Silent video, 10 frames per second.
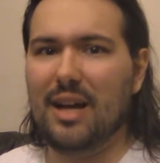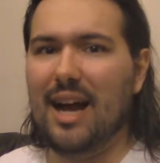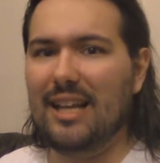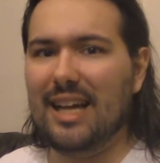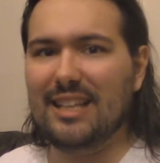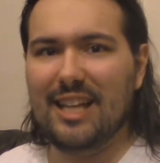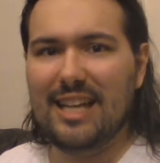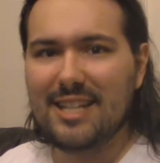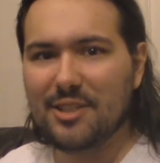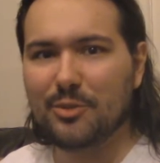I
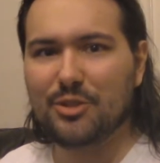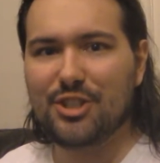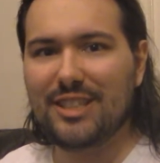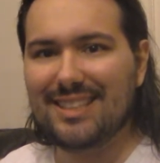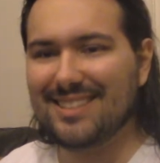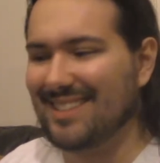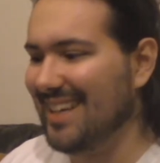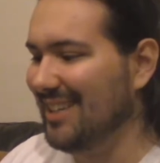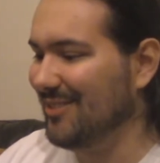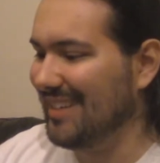like you. Jeez.
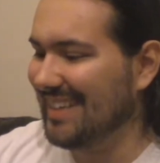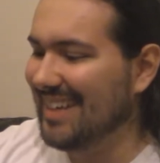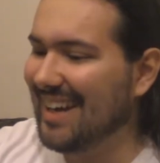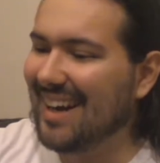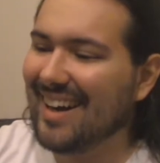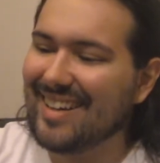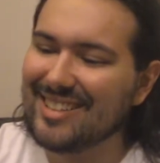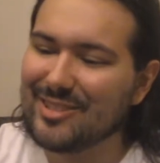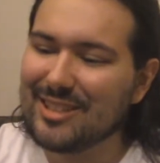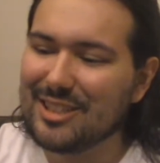Anyway, so
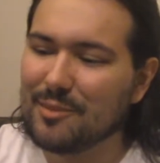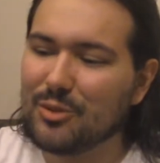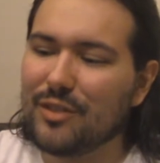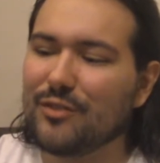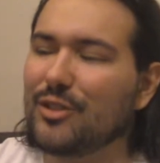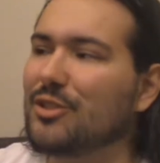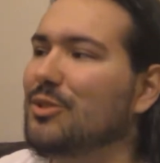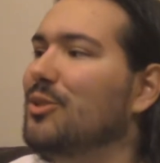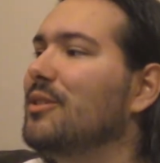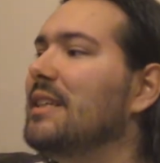we're going to jump to our first
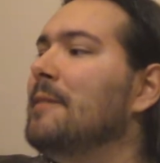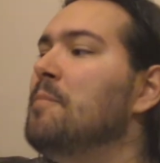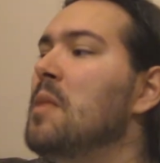story.